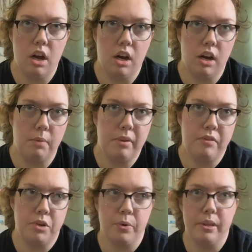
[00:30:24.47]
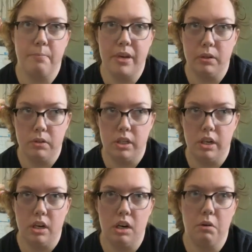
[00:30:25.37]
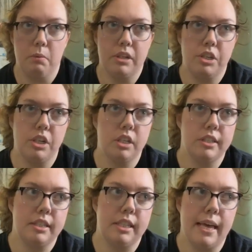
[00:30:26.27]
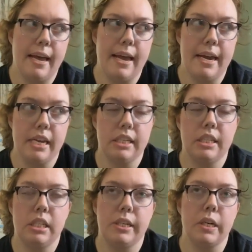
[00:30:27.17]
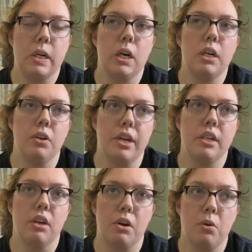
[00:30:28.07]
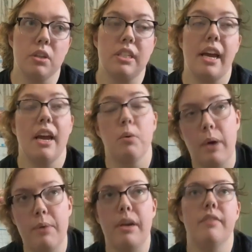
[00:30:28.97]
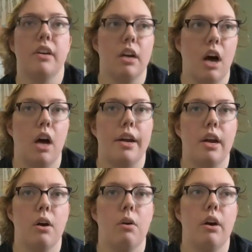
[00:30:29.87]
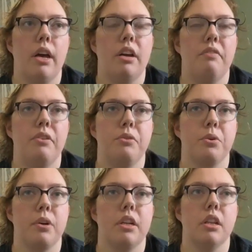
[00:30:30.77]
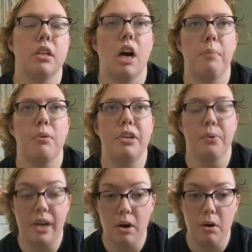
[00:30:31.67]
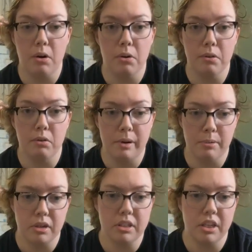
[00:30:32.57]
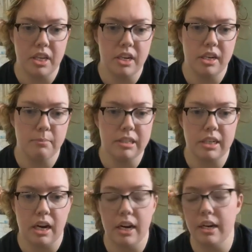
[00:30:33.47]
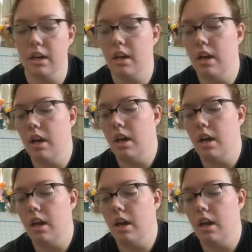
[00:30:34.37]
Um, if you join the middle tier, which is the Hades tier, you'll get Dark Horse and White Raven and audio. And if you join the top one, you'll get all three books in the Demon's Guide